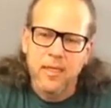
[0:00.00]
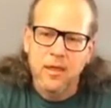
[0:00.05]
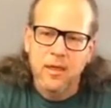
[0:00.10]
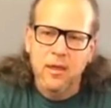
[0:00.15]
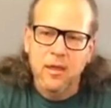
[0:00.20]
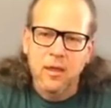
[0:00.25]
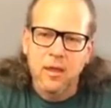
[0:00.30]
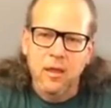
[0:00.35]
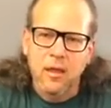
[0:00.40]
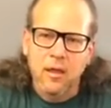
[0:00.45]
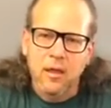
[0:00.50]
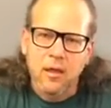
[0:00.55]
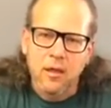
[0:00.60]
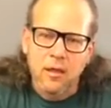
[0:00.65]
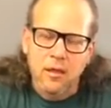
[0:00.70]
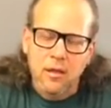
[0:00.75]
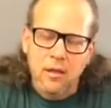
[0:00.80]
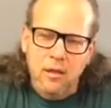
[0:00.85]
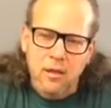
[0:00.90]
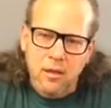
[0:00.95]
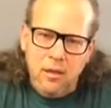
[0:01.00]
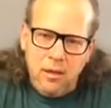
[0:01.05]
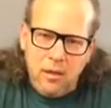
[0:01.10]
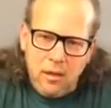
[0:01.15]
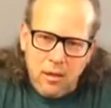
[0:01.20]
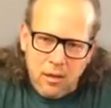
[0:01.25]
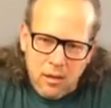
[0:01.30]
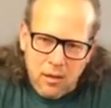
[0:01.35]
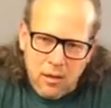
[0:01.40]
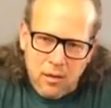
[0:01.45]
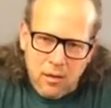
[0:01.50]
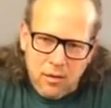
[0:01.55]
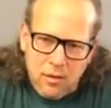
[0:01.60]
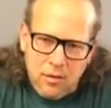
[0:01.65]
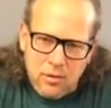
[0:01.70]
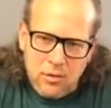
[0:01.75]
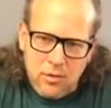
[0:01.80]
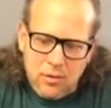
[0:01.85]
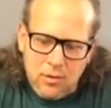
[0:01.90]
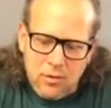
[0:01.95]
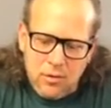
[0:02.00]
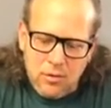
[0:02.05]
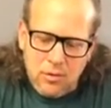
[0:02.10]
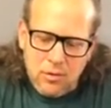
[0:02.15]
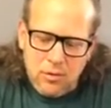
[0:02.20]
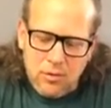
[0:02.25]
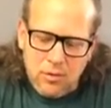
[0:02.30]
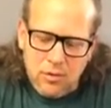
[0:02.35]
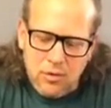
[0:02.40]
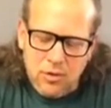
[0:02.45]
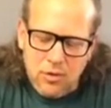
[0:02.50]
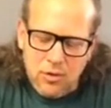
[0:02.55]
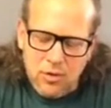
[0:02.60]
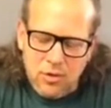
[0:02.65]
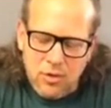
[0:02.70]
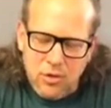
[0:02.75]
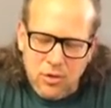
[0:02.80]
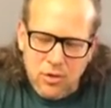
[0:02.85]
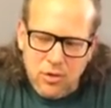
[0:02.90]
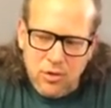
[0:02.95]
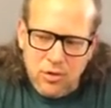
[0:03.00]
[no speech]